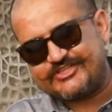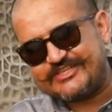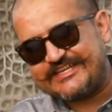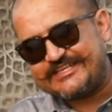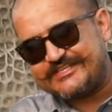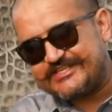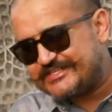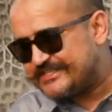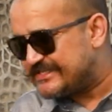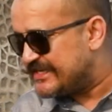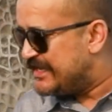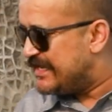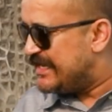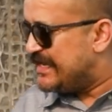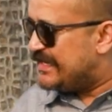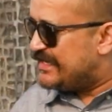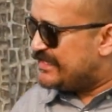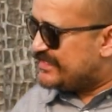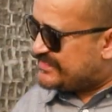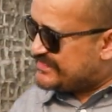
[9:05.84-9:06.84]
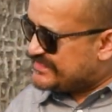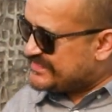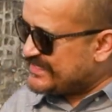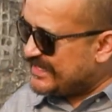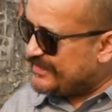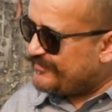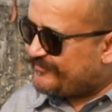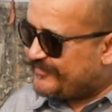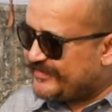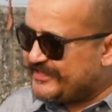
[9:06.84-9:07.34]
changes. It
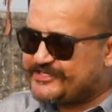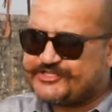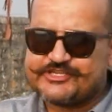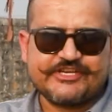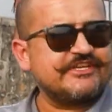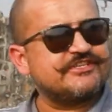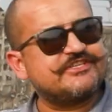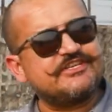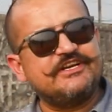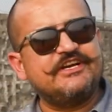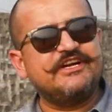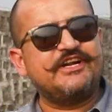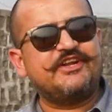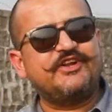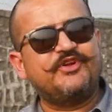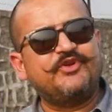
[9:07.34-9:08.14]
still features a